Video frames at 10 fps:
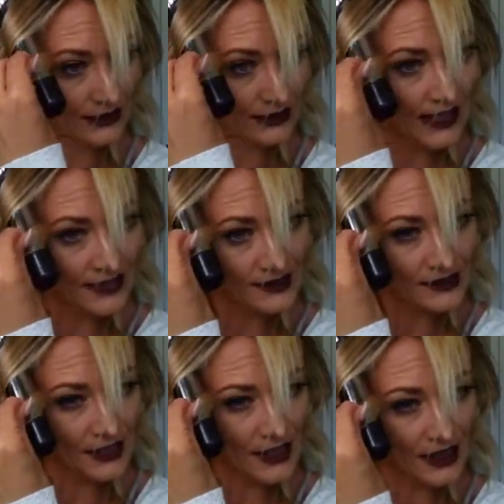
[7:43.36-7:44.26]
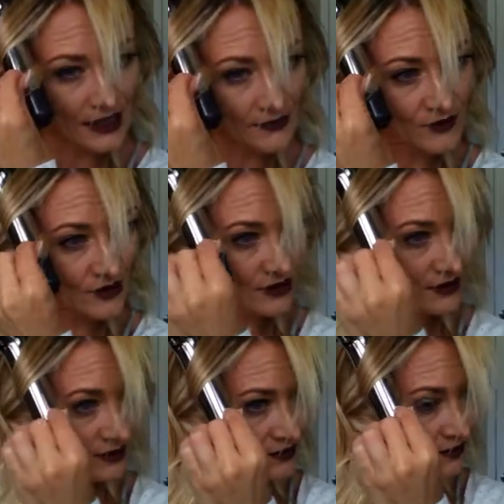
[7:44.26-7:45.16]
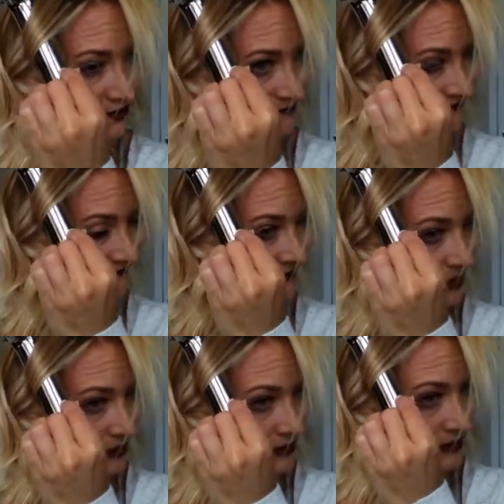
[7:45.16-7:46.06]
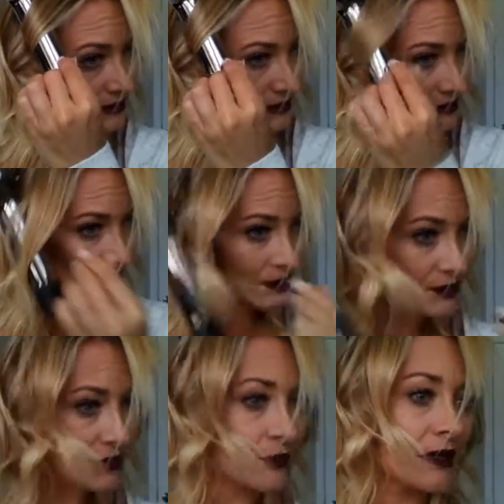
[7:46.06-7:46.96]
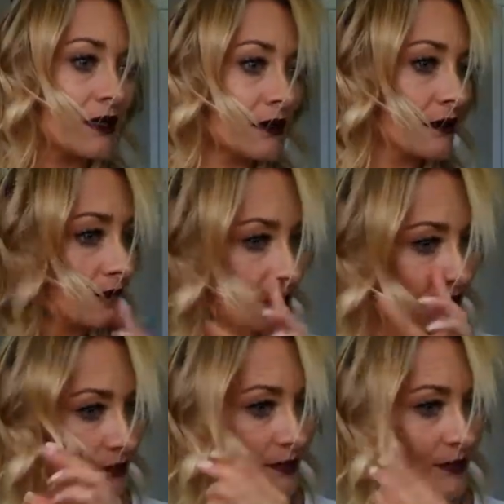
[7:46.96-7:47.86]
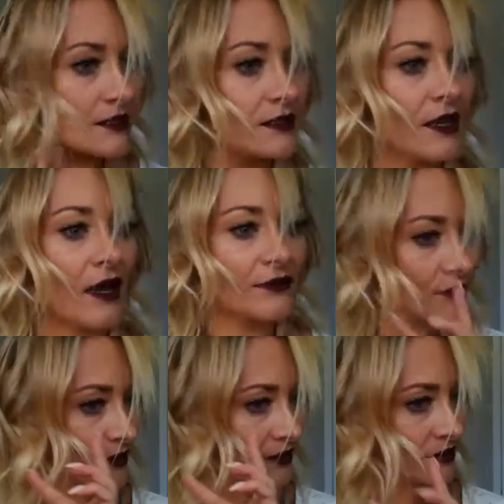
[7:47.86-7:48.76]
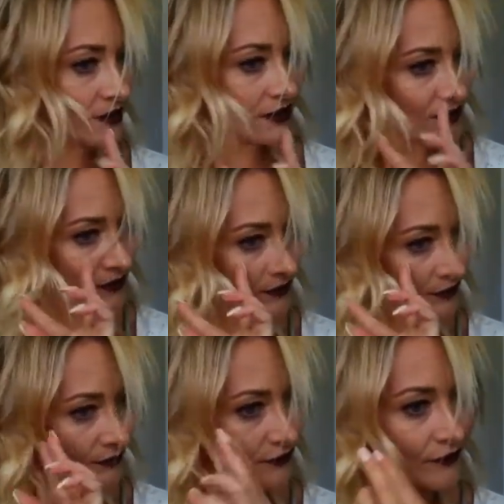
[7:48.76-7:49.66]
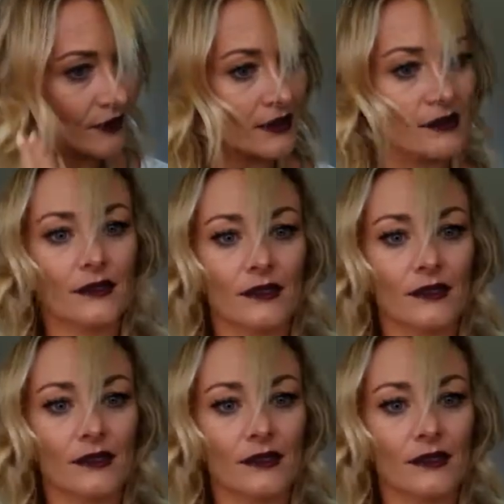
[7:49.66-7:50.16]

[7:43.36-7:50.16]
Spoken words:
less time just because I just want it a little bit softer on the front.